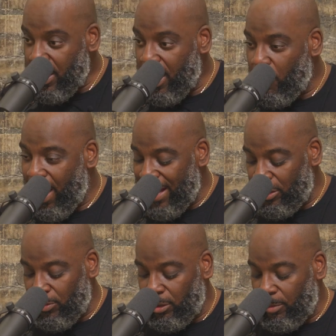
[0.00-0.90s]
Yeah, well,
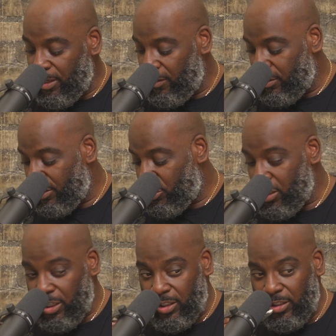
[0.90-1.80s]
I do a little bit of like the
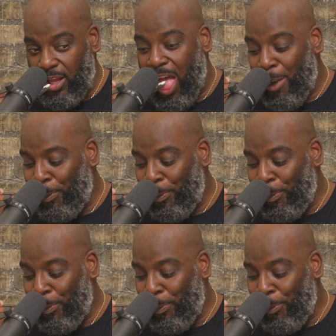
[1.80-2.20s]
cheese